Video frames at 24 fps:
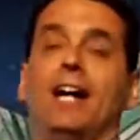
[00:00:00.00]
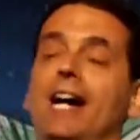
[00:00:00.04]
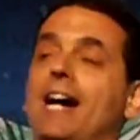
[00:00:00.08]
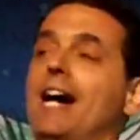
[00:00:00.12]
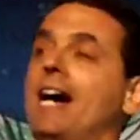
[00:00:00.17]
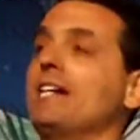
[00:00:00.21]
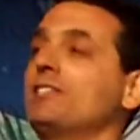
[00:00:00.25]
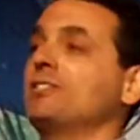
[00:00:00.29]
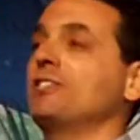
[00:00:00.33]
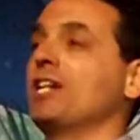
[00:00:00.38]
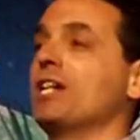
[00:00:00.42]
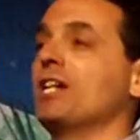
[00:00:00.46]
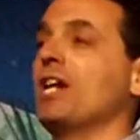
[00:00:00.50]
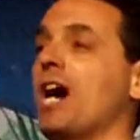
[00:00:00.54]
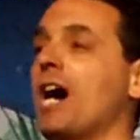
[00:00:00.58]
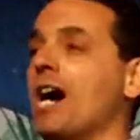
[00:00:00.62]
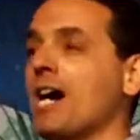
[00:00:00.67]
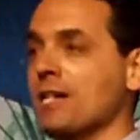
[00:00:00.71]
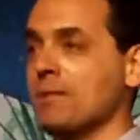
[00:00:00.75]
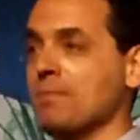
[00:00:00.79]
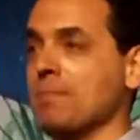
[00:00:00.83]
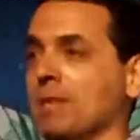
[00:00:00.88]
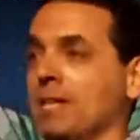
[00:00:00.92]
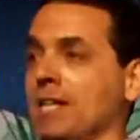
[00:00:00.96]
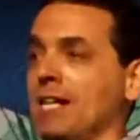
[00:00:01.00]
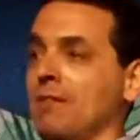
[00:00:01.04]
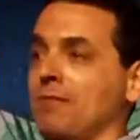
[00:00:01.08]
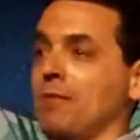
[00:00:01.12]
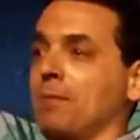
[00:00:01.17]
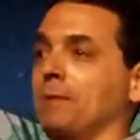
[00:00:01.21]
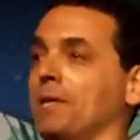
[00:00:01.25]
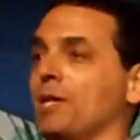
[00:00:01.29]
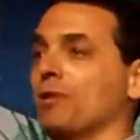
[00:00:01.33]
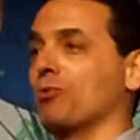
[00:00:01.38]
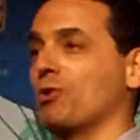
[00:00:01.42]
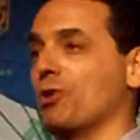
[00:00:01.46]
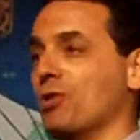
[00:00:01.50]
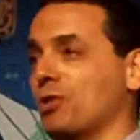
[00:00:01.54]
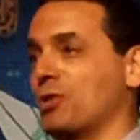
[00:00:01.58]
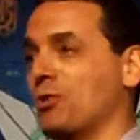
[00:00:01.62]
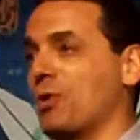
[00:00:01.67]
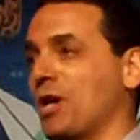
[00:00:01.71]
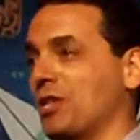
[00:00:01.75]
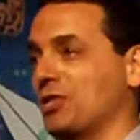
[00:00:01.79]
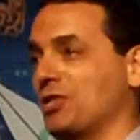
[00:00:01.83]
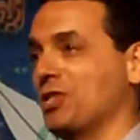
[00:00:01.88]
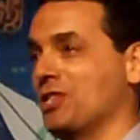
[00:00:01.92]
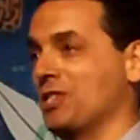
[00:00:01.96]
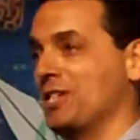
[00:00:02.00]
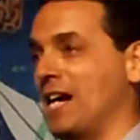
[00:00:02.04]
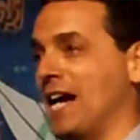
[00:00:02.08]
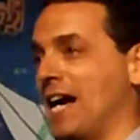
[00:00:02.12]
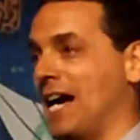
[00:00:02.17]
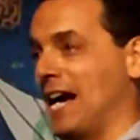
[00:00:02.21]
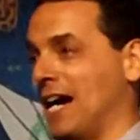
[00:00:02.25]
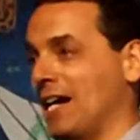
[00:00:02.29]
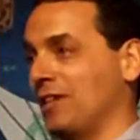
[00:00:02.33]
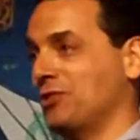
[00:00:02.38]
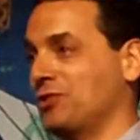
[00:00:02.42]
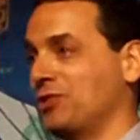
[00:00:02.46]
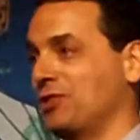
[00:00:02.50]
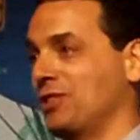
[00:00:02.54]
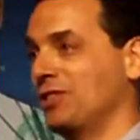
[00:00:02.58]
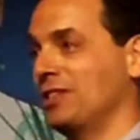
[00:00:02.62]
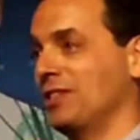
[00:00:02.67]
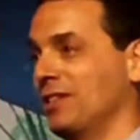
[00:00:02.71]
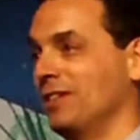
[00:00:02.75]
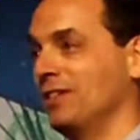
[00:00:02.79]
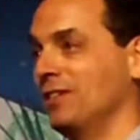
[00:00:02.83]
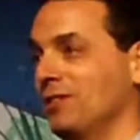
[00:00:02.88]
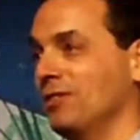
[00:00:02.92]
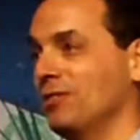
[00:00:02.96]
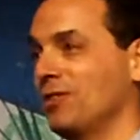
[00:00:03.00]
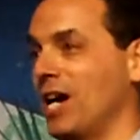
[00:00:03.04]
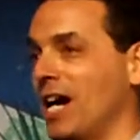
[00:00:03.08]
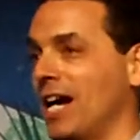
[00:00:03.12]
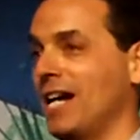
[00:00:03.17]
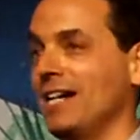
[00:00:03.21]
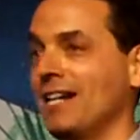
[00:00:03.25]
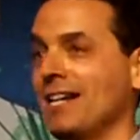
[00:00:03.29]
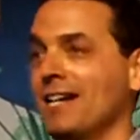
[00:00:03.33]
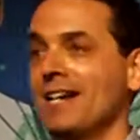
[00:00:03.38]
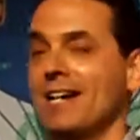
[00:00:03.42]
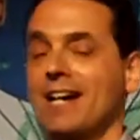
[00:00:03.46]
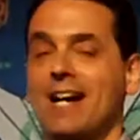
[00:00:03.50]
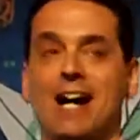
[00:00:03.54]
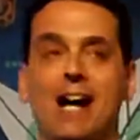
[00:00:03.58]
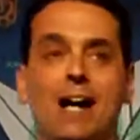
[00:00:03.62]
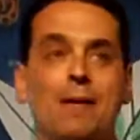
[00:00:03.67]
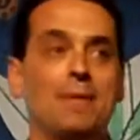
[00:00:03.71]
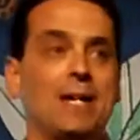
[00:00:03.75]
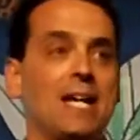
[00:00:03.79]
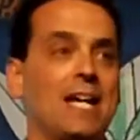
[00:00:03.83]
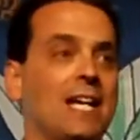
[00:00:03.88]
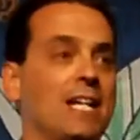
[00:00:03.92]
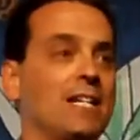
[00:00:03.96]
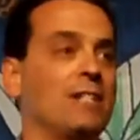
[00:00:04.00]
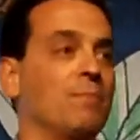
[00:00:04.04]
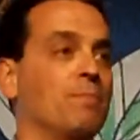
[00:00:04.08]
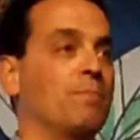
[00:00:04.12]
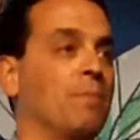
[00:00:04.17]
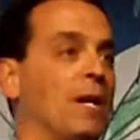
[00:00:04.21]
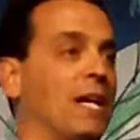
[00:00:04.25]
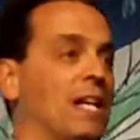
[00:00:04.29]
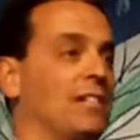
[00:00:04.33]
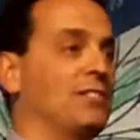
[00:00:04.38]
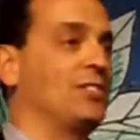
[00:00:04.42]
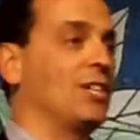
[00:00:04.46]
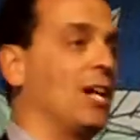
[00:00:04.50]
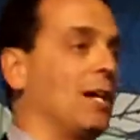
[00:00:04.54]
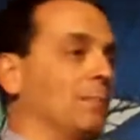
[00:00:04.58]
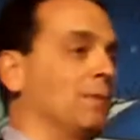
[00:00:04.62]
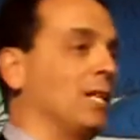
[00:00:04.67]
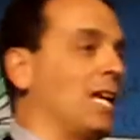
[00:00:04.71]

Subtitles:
That's an unbelievably rude question to ask, right? I mean, at some